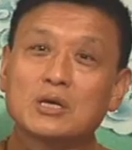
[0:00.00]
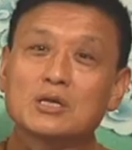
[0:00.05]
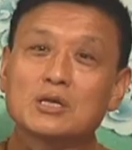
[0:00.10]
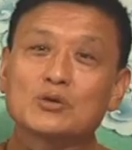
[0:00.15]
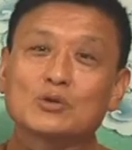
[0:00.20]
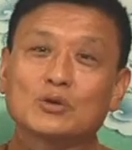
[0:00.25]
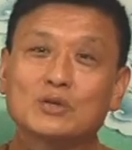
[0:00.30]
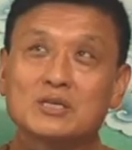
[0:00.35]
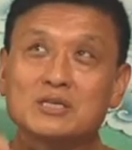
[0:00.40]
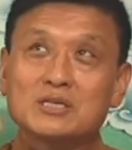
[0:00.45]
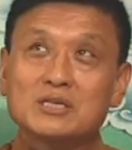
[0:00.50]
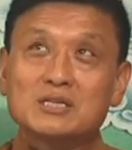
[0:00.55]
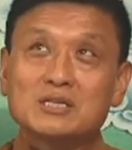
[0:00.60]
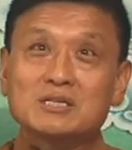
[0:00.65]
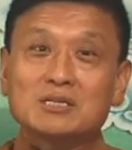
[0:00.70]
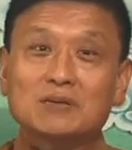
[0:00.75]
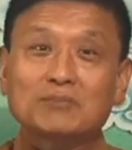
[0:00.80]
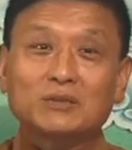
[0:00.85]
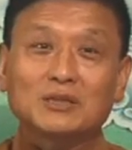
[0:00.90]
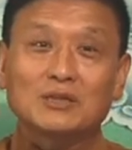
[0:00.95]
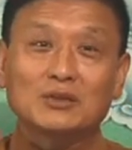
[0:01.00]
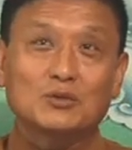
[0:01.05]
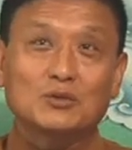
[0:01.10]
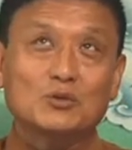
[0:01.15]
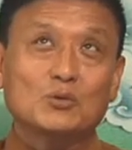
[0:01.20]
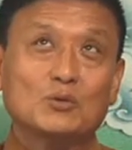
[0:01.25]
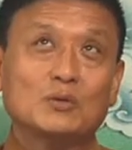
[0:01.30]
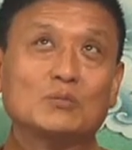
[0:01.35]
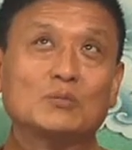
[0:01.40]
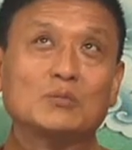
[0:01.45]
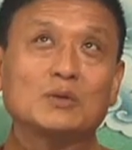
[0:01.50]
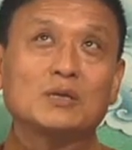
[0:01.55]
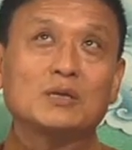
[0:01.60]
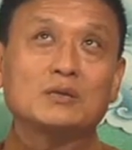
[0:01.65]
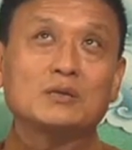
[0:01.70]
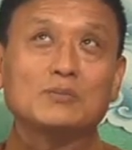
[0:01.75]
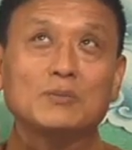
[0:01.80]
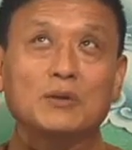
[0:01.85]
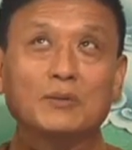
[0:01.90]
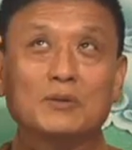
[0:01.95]
You can see it's something to do with me.
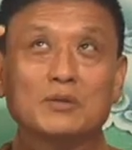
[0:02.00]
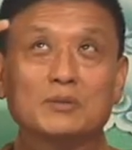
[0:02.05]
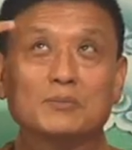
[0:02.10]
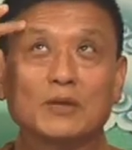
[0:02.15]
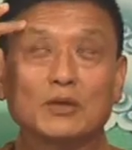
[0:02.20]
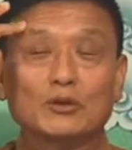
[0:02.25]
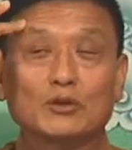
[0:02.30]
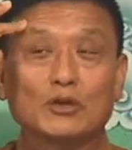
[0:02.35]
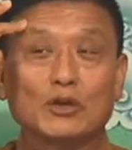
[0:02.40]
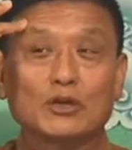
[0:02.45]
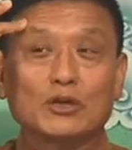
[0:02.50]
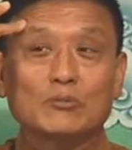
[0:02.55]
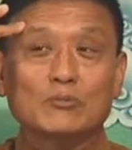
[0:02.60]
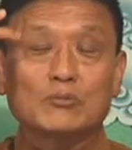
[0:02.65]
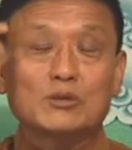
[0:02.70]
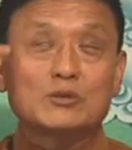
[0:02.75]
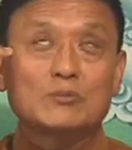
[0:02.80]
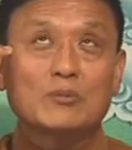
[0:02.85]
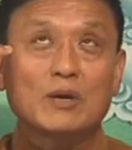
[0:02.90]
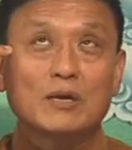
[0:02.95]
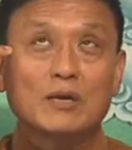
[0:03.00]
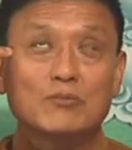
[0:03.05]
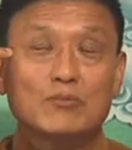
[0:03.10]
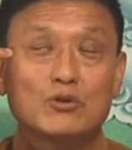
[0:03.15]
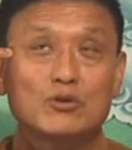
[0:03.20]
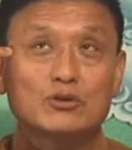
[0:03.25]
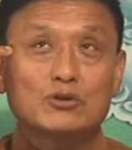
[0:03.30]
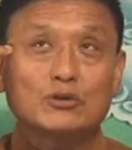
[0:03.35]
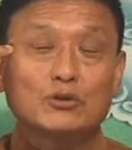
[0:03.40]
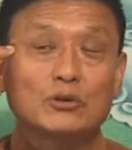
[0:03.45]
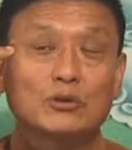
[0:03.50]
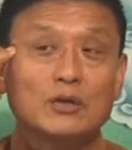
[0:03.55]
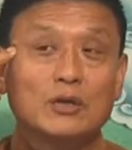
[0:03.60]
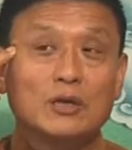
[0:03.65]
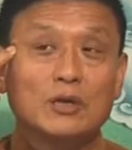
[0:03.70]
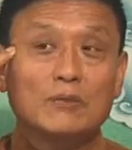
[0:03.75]
Maybe it's my thought, it's my emotion.